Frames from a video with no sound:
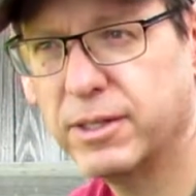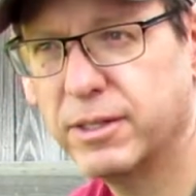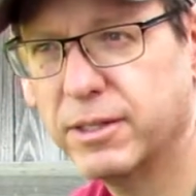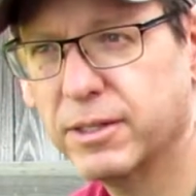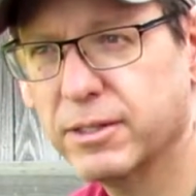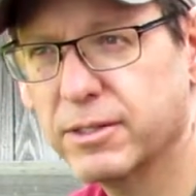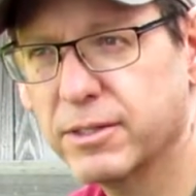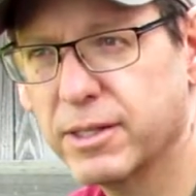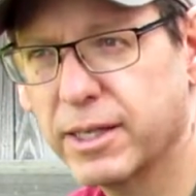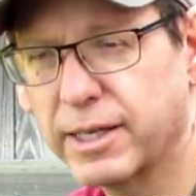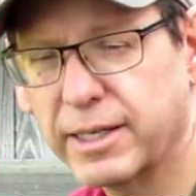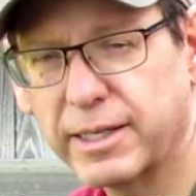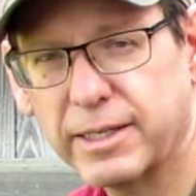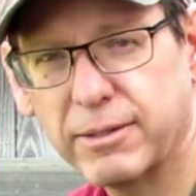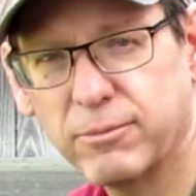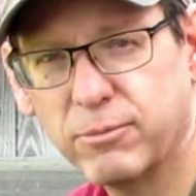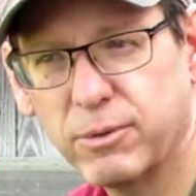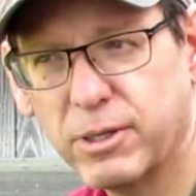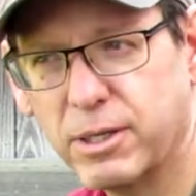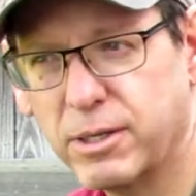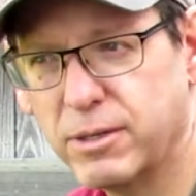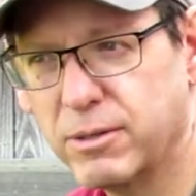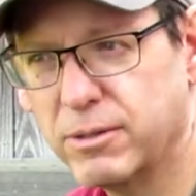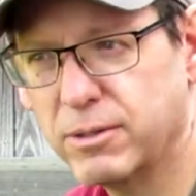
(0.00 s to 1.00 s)
It's like
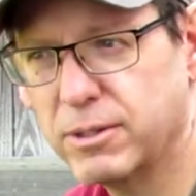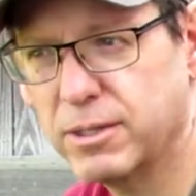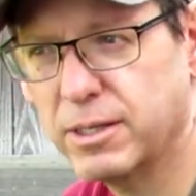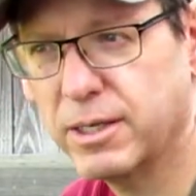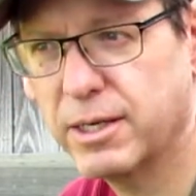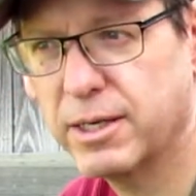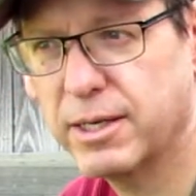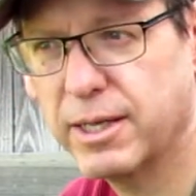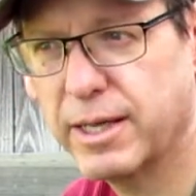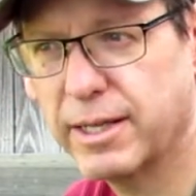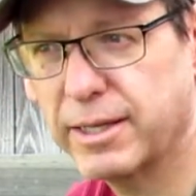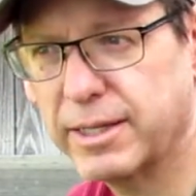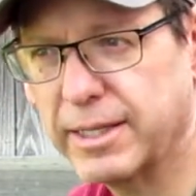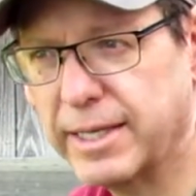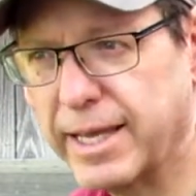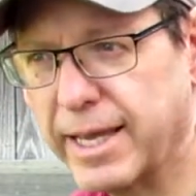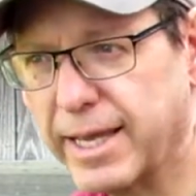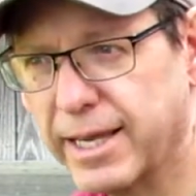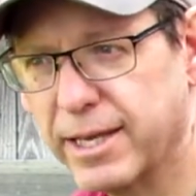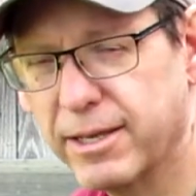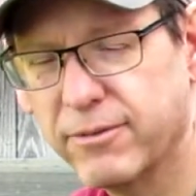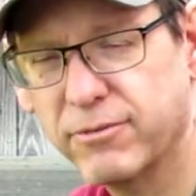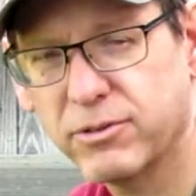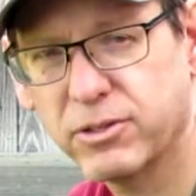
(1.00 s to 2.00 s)
we did it at the
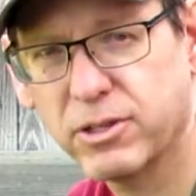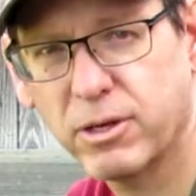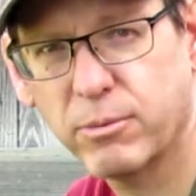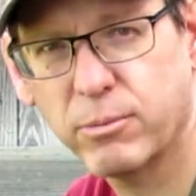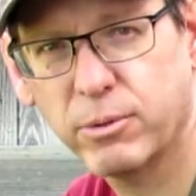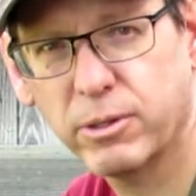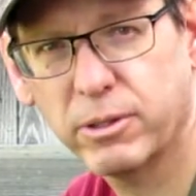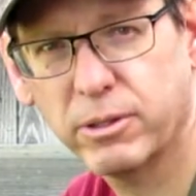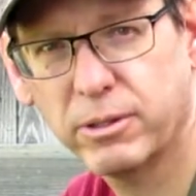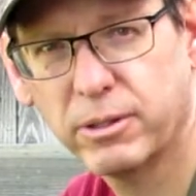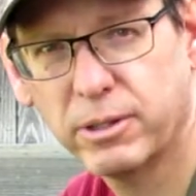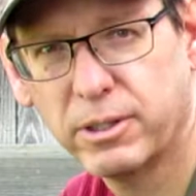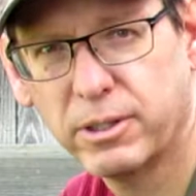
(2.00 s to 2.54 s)
end of summer,